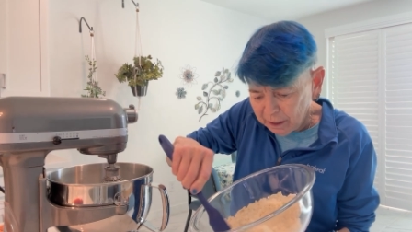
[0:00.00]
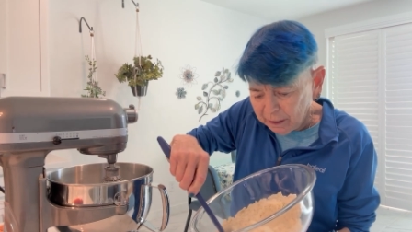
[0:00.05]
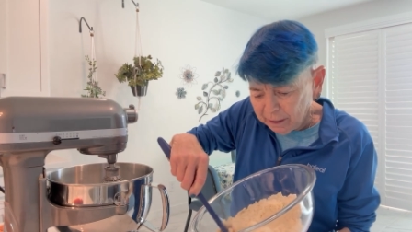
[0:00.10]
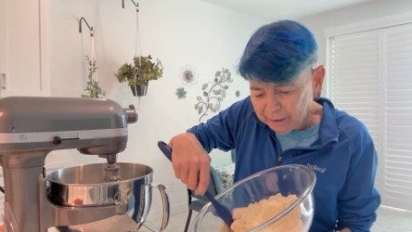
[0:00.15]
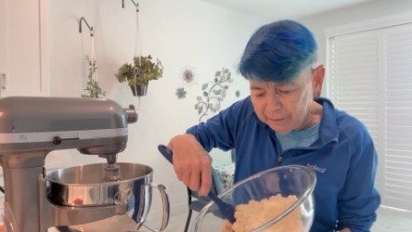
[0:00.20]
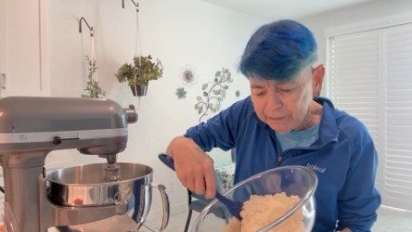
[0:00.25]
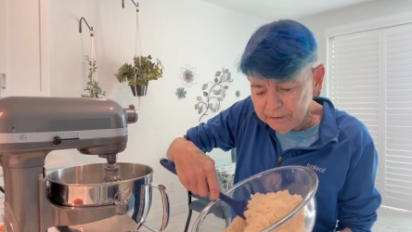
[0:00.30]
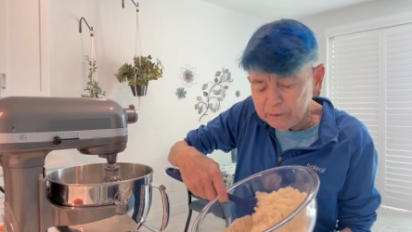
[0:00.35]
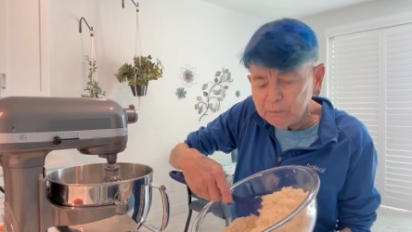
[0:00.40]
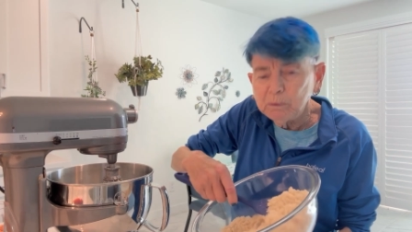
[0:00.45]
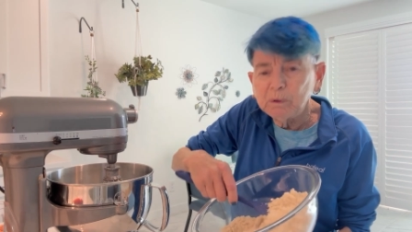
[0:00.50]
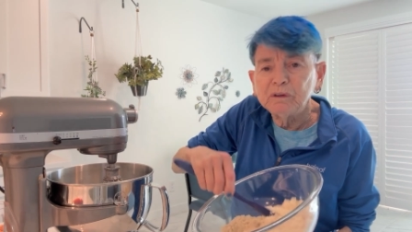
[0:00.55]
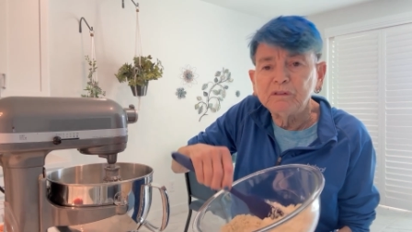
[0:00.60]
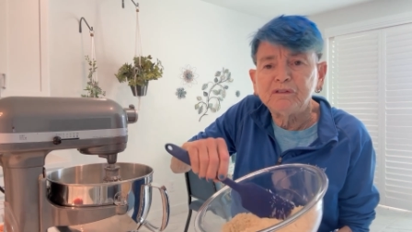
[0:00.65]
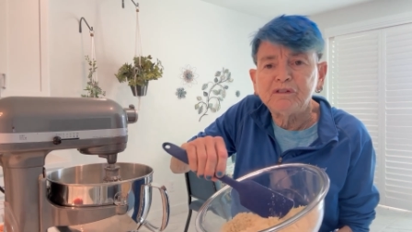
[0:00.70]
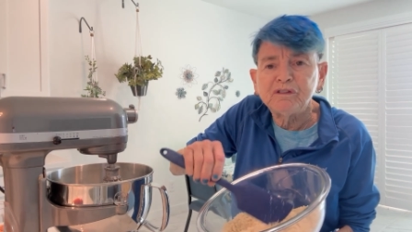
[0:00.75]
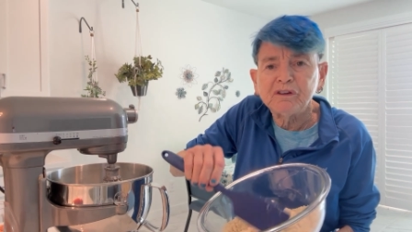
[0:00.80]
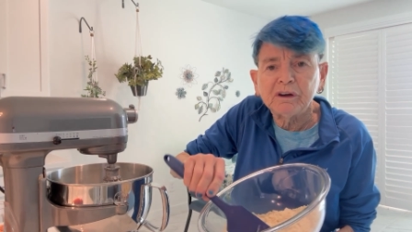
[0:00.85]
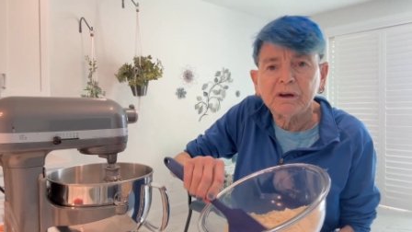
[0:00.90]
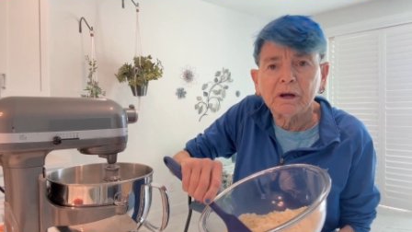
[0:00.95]
and then we'll
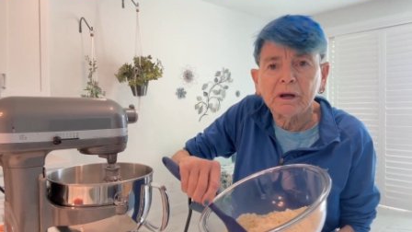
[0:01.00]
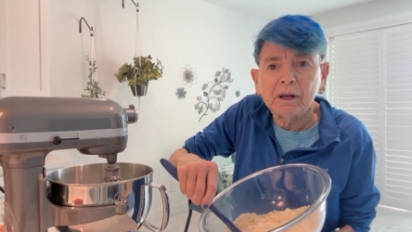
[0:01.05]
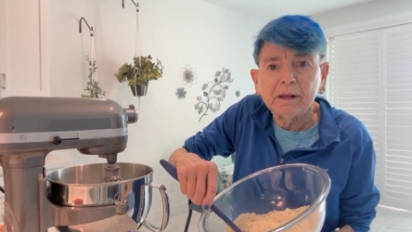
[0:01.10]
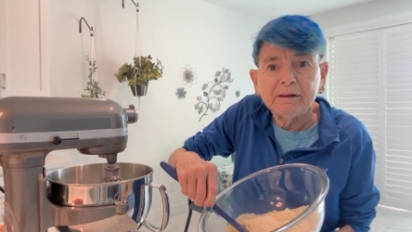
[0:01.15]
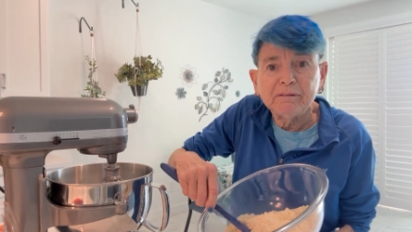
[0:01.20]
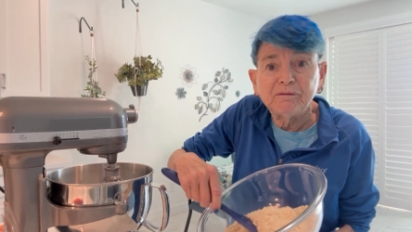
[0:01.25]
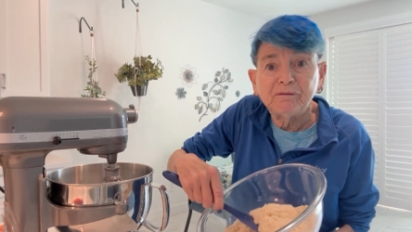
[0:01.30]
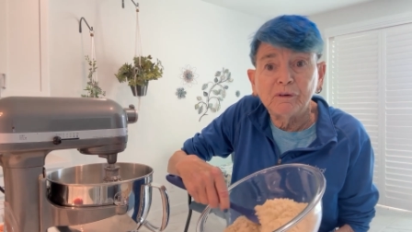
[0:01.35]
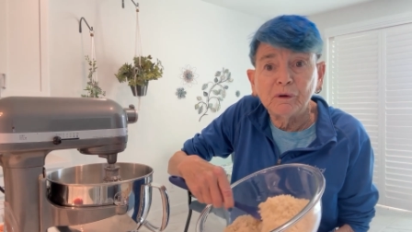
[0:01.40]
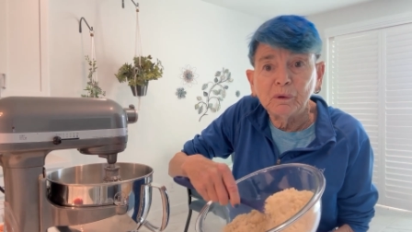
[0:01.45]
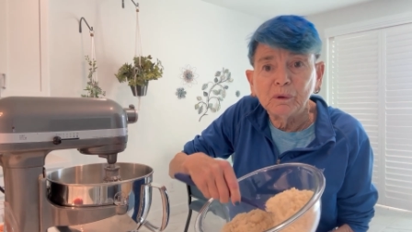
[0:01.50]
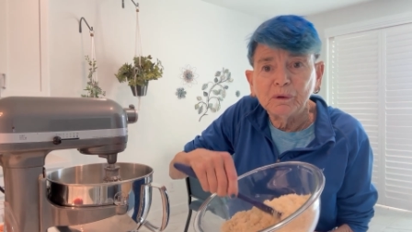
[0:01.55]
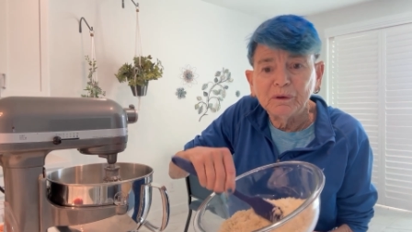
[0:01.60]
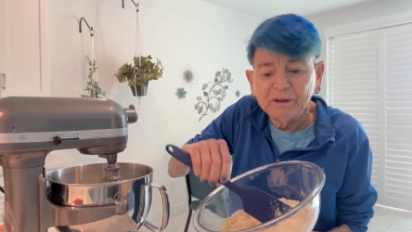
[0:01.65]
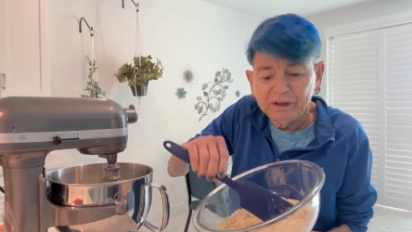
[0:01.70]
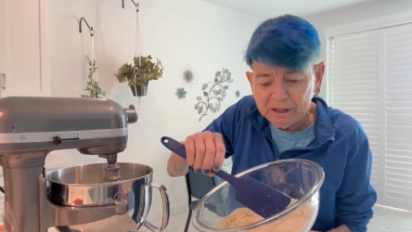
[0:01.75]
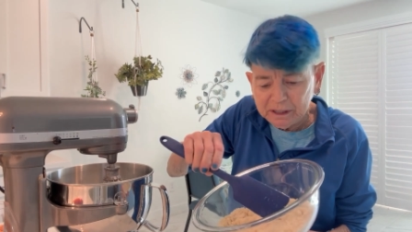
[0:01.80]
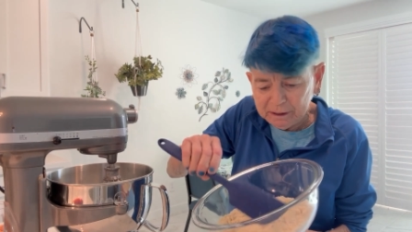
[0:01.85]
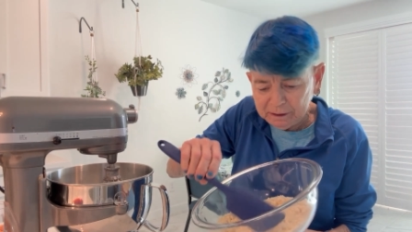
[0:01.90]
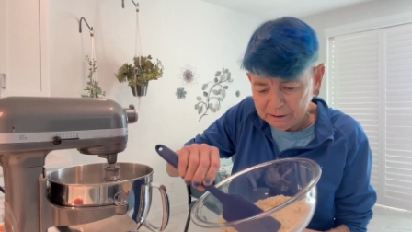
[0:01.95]
gently fold
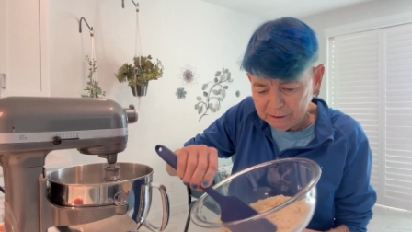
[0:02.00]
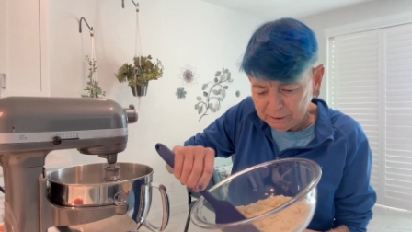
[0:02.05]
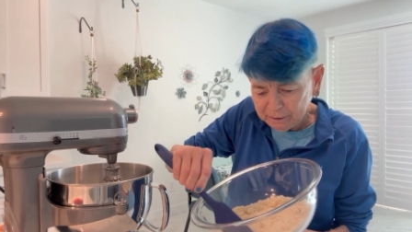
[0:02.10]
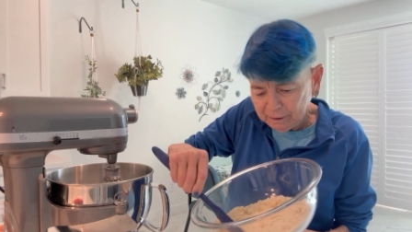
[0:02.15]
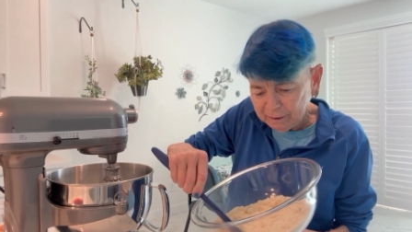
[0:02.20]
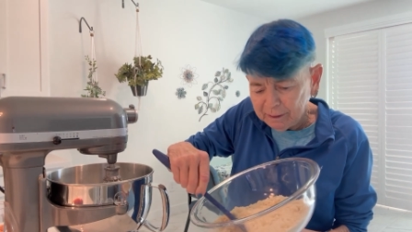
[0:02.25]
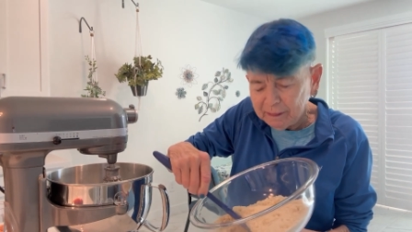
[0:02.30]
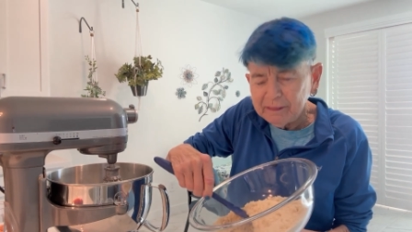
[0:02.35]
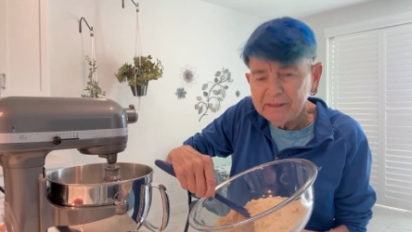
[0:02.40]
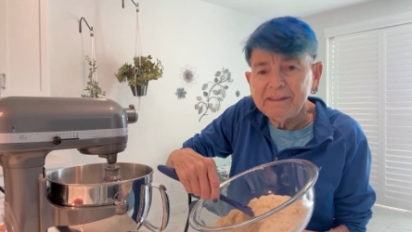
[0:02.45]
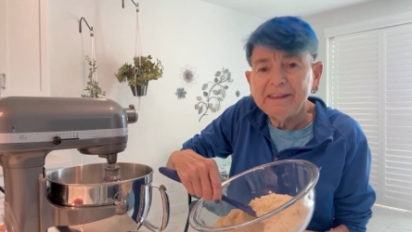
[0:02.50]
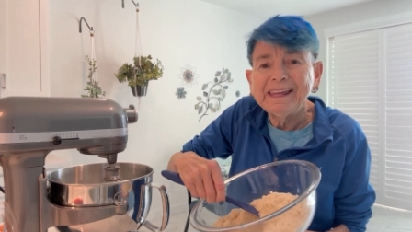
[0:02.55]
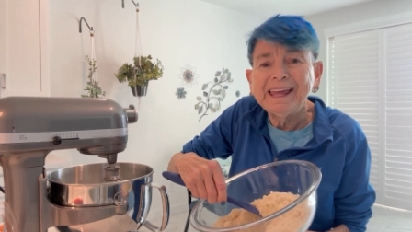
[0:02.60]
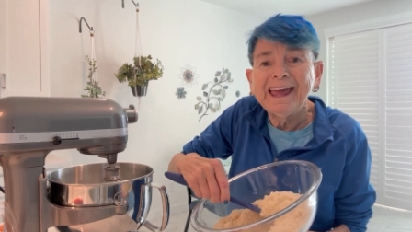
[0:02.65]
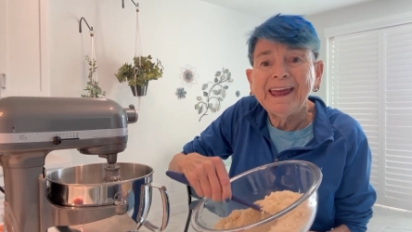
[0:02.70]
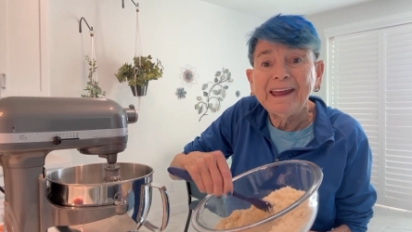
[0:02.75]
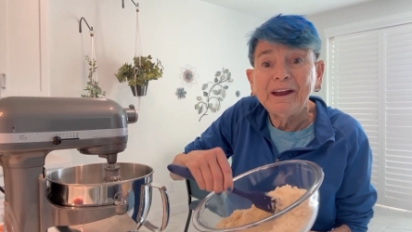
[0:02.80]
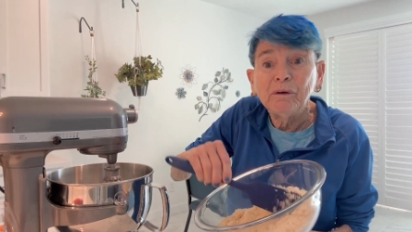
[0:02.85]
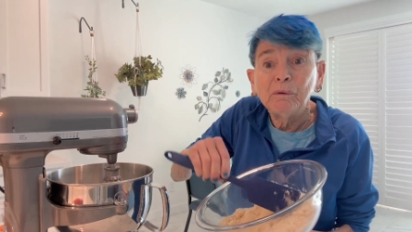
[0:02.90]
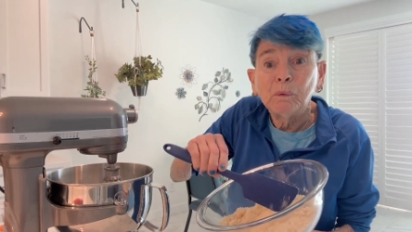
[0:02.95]
in the
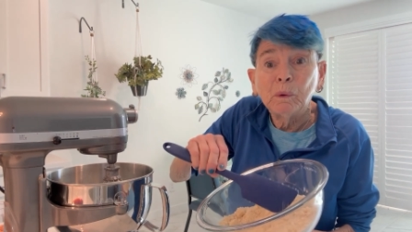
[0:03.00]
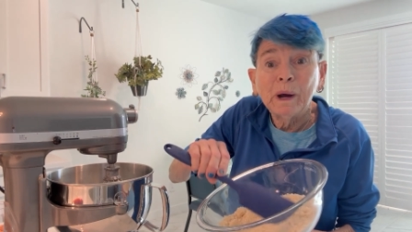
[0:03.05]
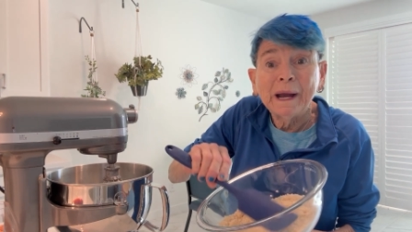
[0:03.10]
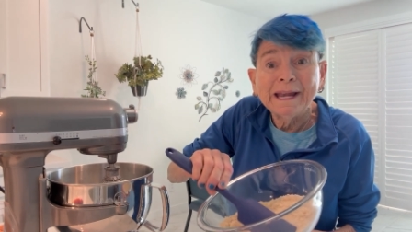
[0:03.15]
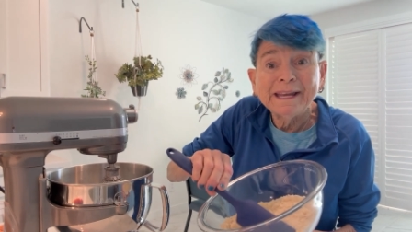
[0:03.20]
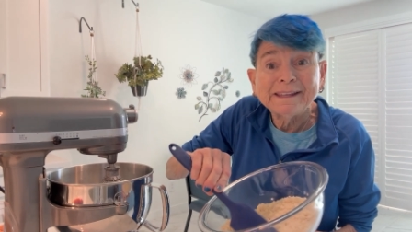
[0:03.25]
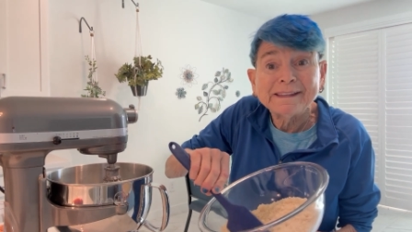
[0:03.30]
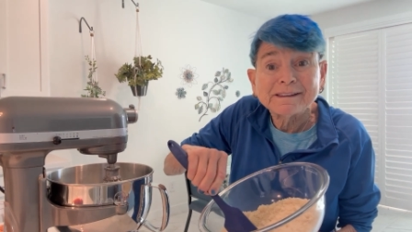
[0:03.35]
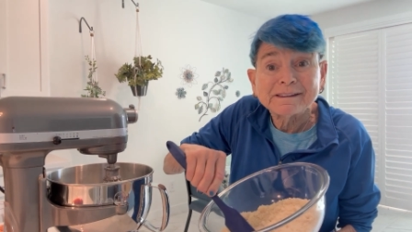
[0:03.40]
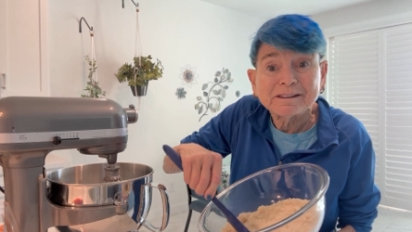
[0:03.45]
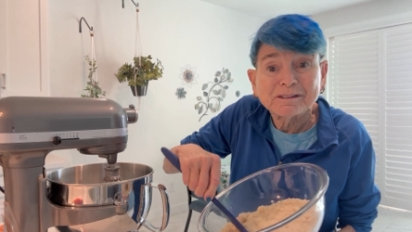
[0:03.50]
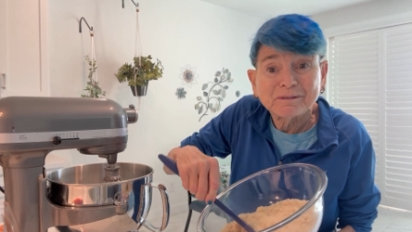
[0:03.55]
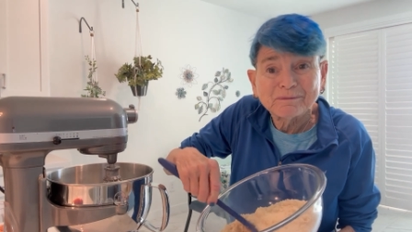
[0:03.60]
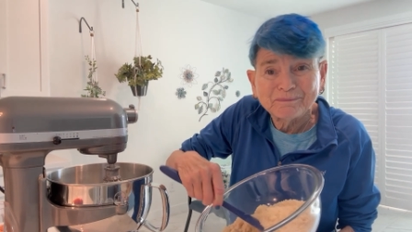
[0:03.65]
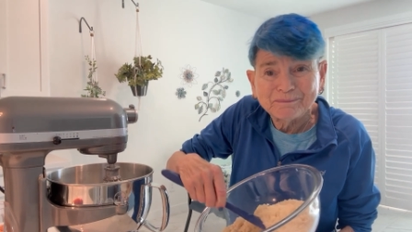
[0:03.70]
egg whites.